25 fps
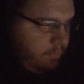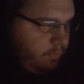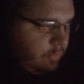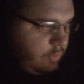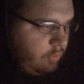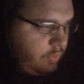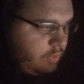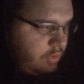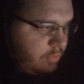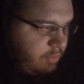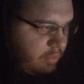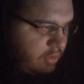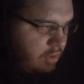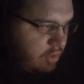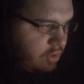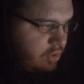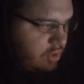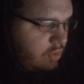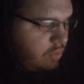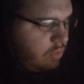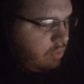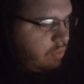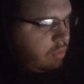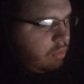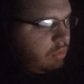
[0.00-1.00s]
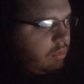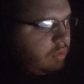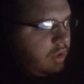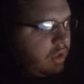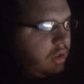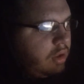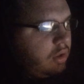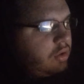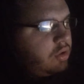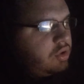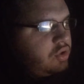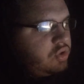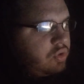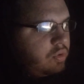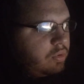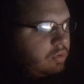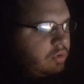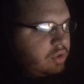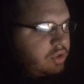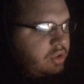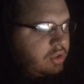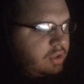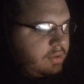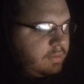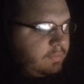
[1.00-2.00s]
Which middle school here in
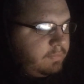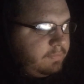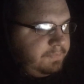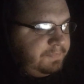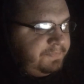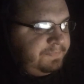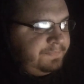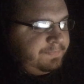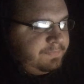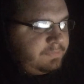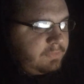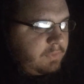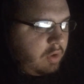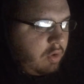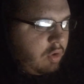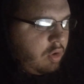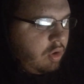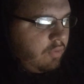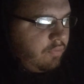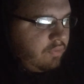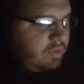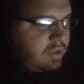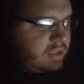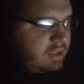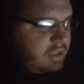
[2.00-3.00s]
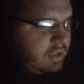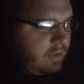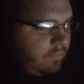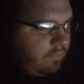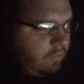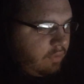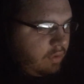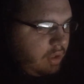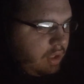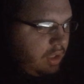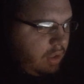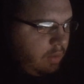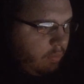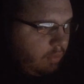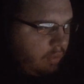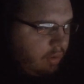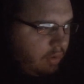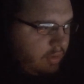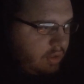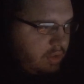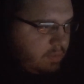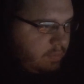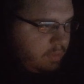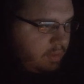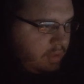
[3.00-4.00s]
Georgia, I don't know if it's different anywhere
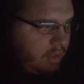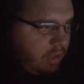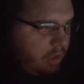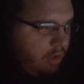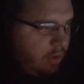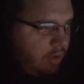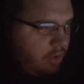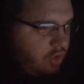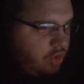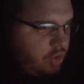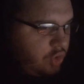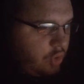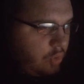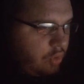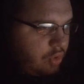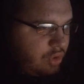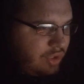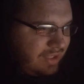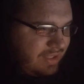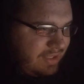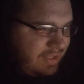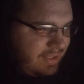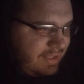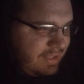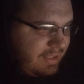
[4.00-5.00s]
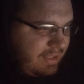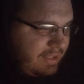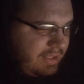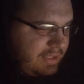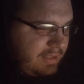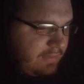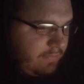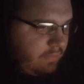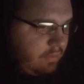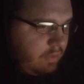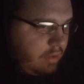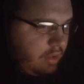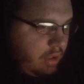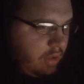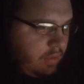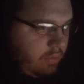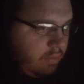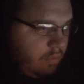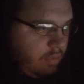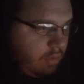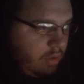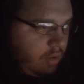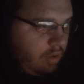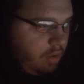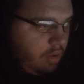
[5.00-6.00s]
else, but here in Georgia it's 6th, 7th, and 8th
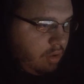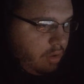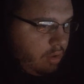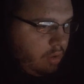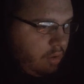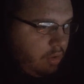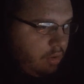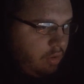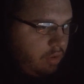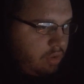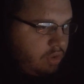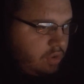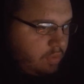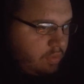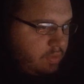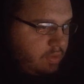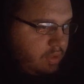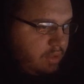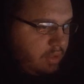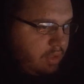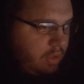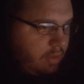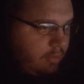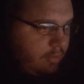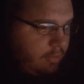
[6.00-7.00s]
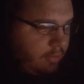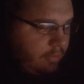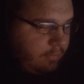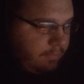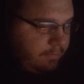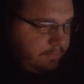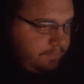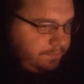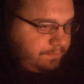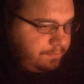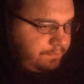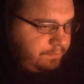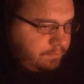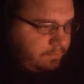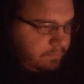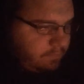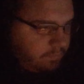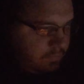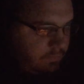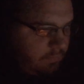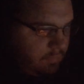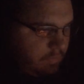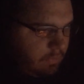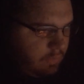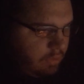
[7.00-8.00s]
grade, so it's not that long.
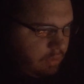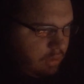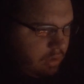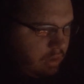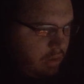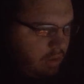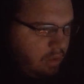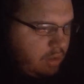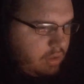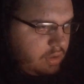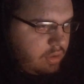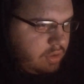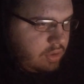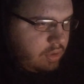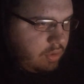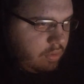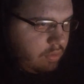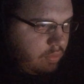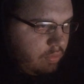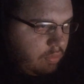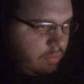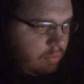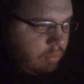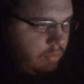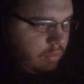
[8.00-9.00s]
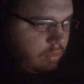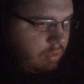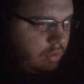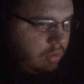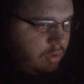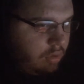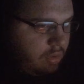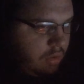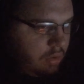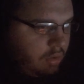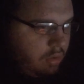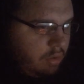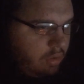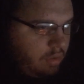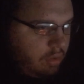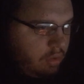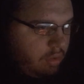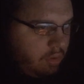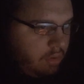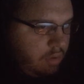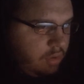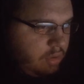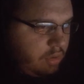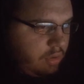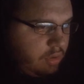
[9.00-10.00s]
So
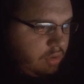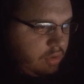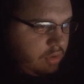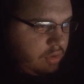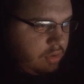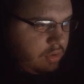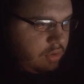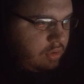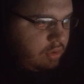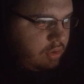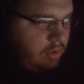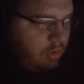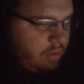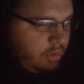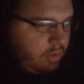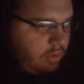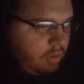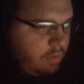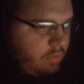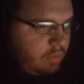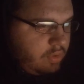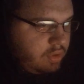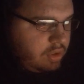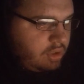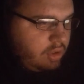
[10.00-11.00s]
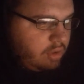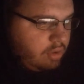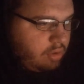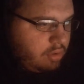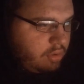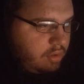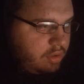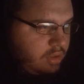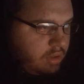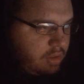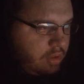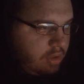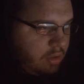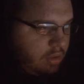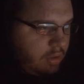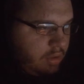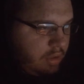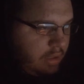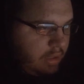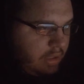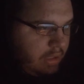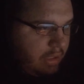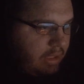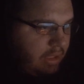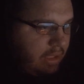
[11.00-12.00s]
during those years,
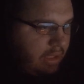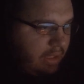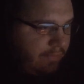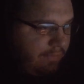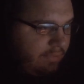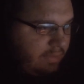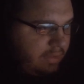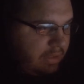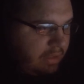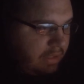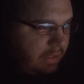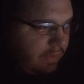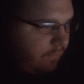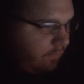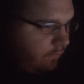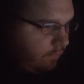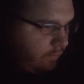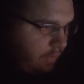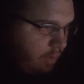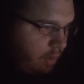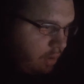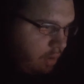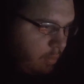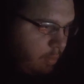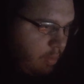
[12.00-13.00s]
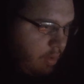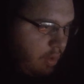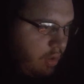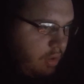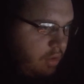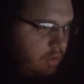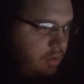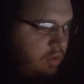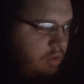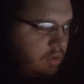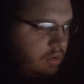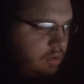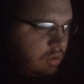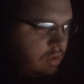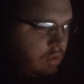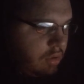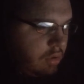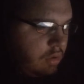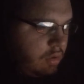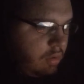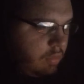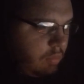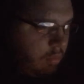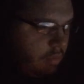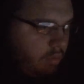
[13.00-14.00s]
he didn't even live in Flowery Branch,
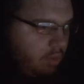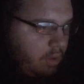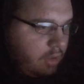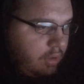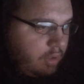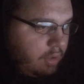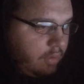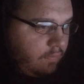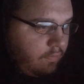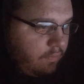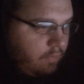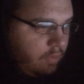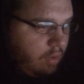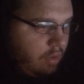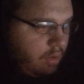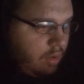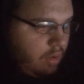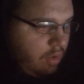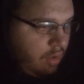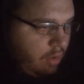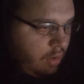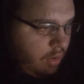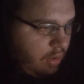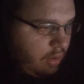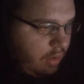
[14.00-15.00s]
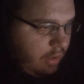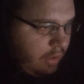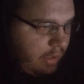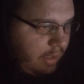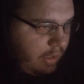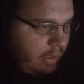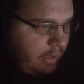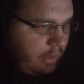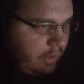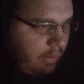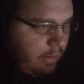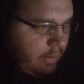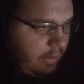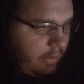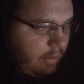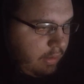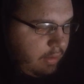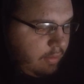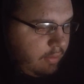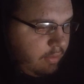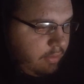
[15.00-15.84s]
where I live, and